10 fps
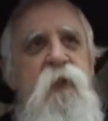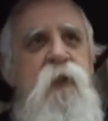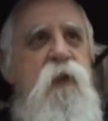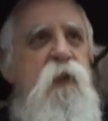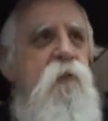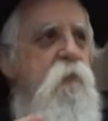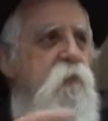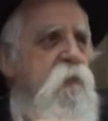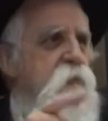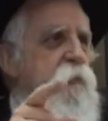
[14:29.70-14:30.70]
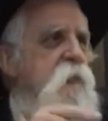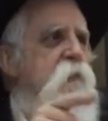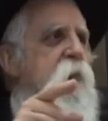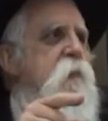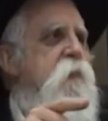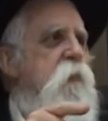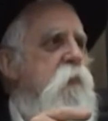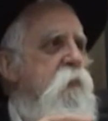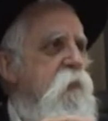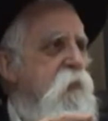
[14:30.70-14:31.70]
And he wrote this very famous
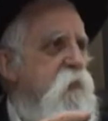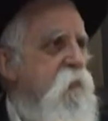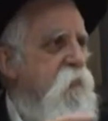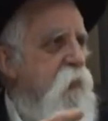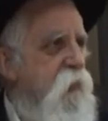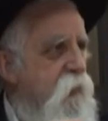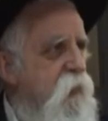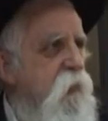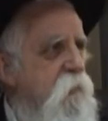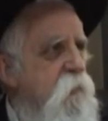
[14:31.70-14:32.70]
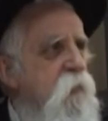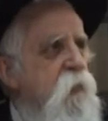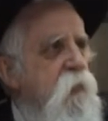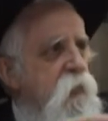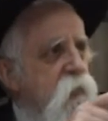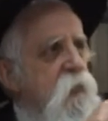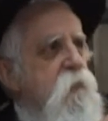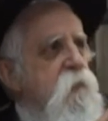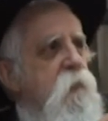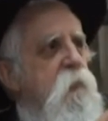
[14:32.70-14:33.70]
book called the Sefer Charedim, and the
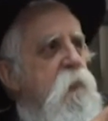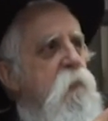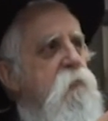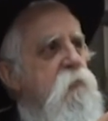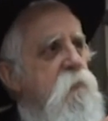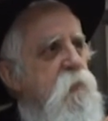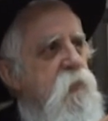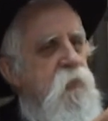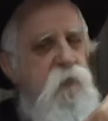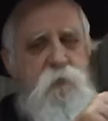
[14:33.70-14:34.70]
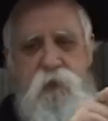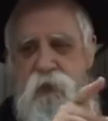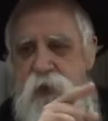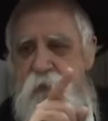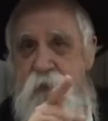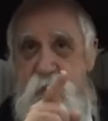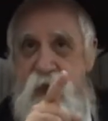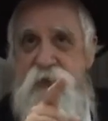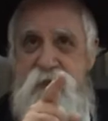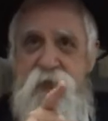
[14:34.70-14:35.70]
Alter Rebbe quotes him in Perek Lamed
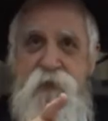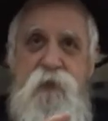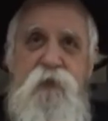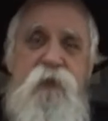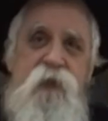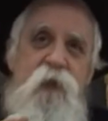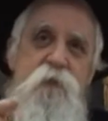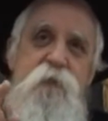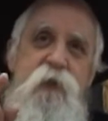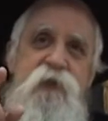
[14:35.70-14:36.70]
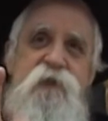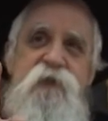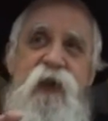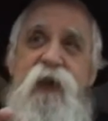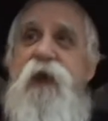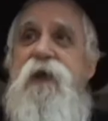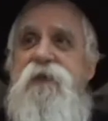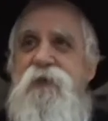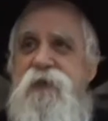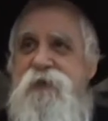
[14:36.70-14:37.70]
Beis. And Lamed Beis is the
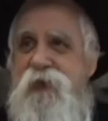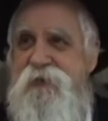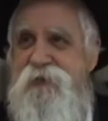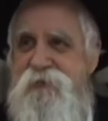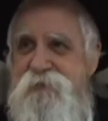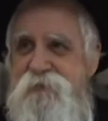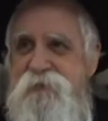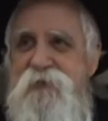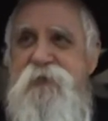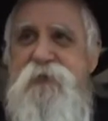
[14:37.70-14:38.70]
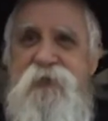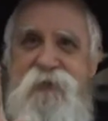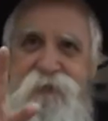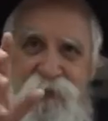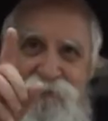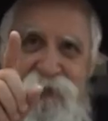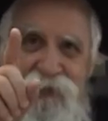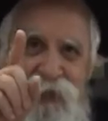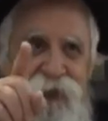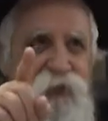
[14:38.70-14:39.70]
heart of the Tanya. Duck in
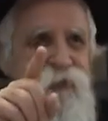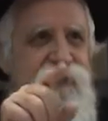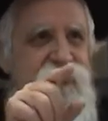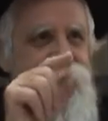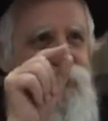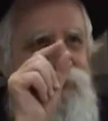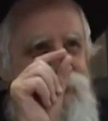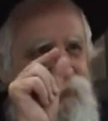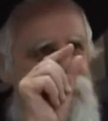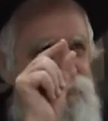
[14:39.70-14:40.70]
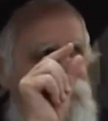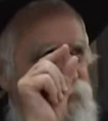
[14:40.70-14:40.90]
the heart of the Tanya, that's where he